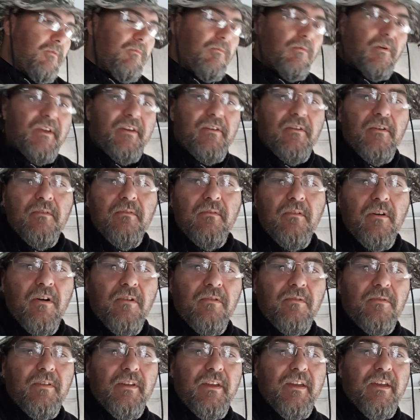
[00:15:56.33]
We don't
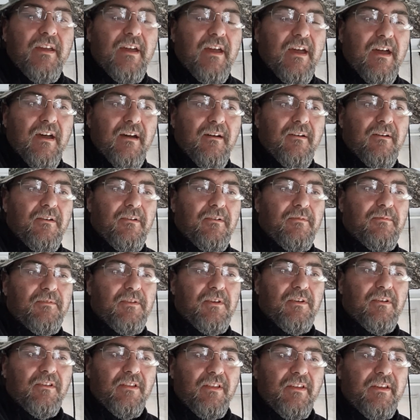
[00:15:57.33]
only have
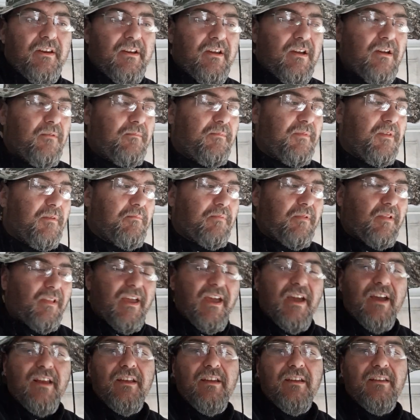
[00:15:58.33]
to clean up the
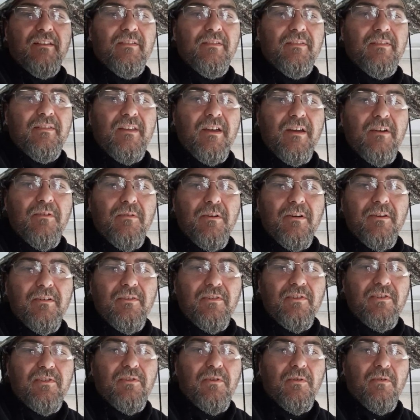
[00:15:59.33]
planet that we're
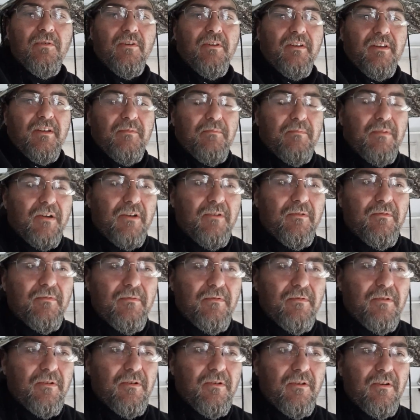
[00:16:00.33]
destroying, but
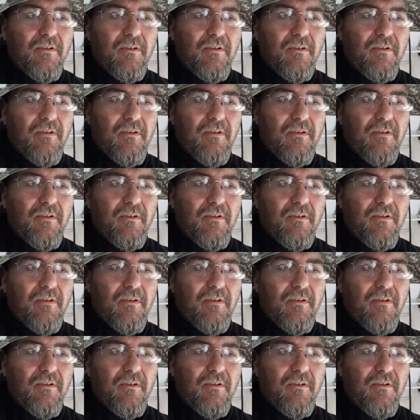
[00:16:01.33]
we're